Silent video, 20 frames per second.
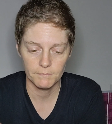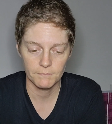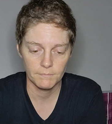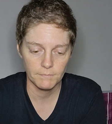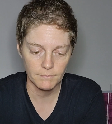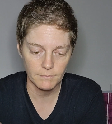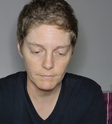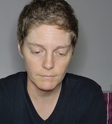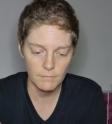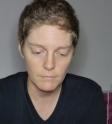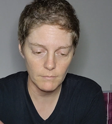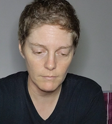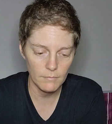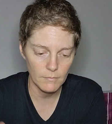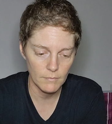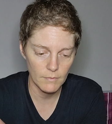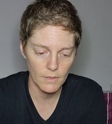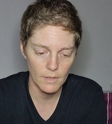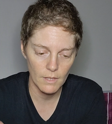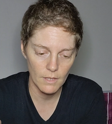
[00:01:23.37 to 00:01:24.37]

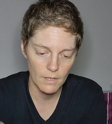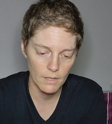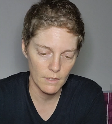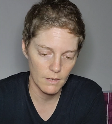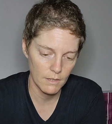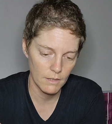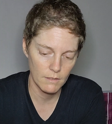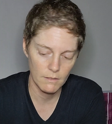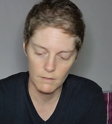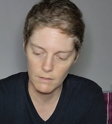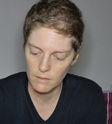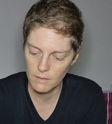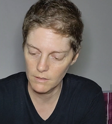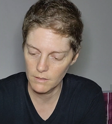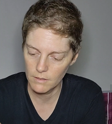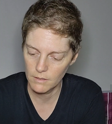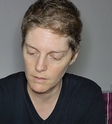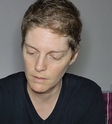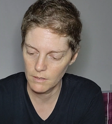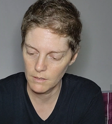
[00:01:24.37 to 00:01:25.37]

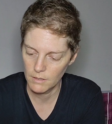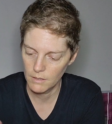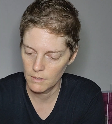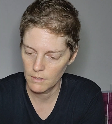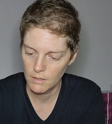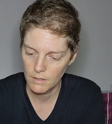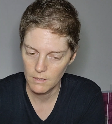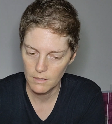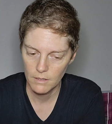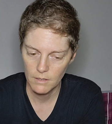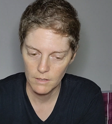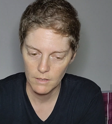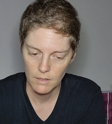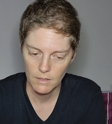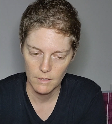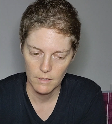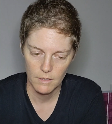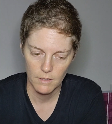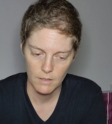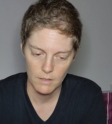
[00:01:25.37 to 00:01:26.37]

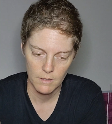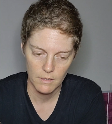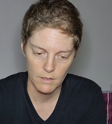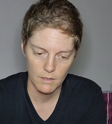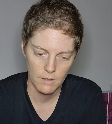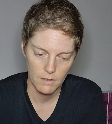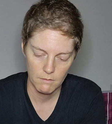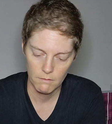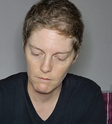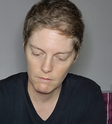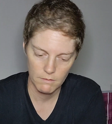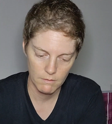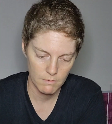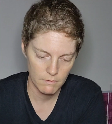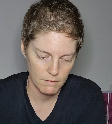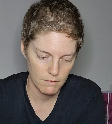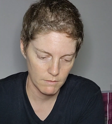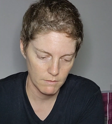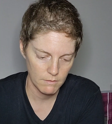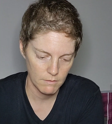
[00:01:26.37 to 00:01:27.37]

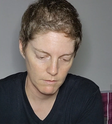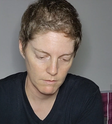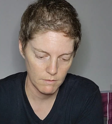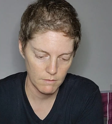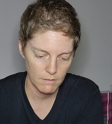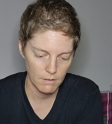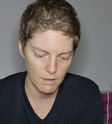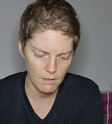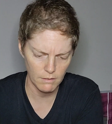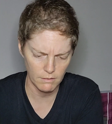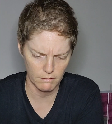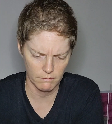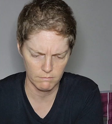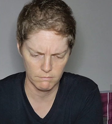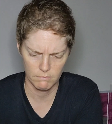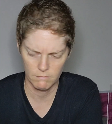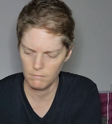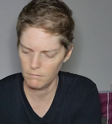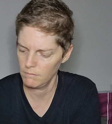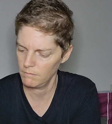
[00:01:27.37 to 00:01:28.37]

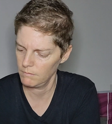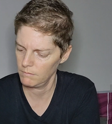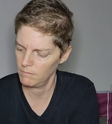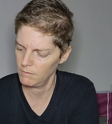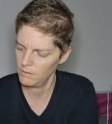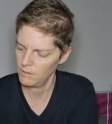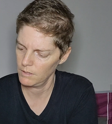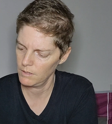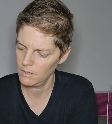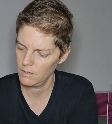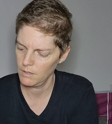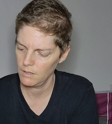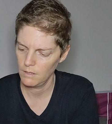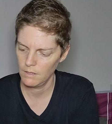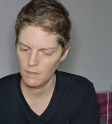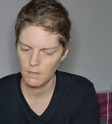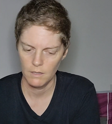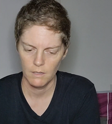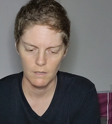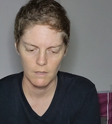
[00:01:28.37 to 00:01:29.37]

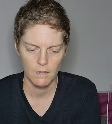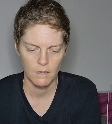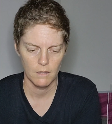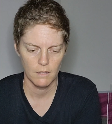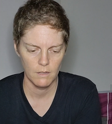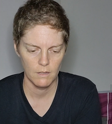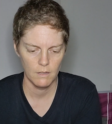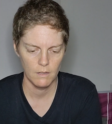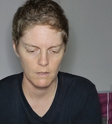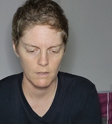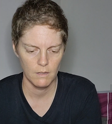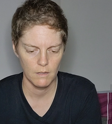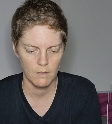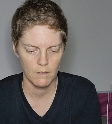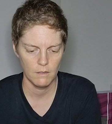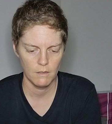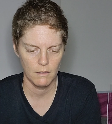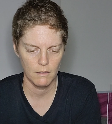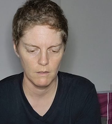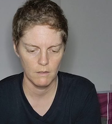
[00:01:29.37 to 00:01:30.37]

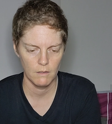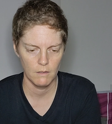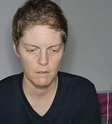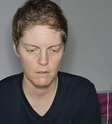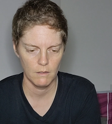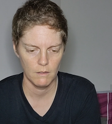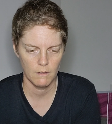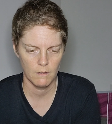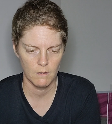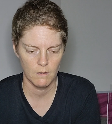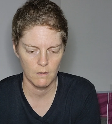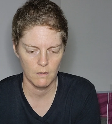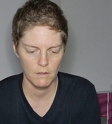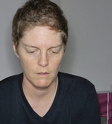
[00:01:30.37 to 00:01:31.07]
(no one is talking)